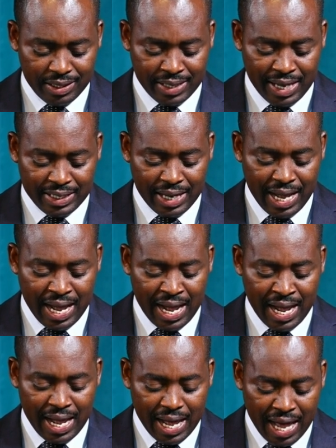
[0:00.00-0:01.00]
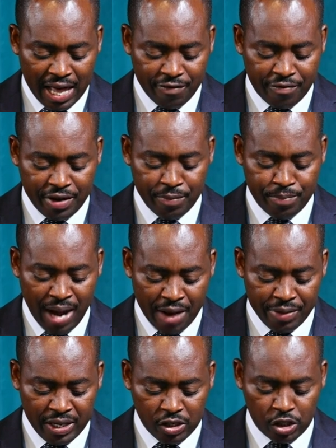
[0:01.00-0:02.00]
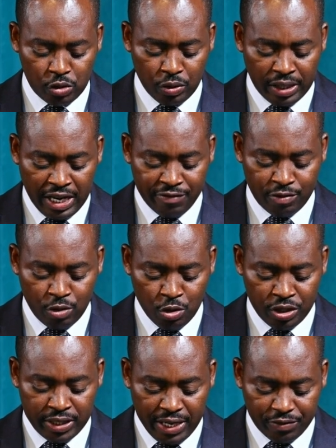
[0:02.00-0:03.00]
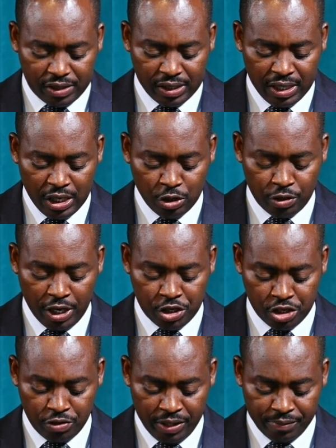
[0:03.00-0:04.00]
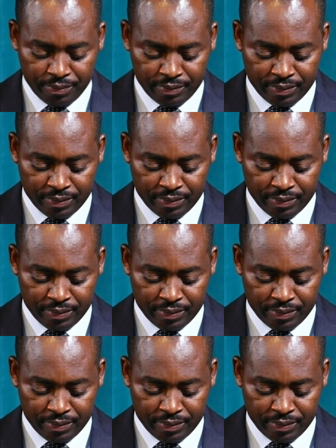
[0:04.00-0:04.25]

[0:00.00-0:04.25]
than are earthly parents to give good gifts to their children.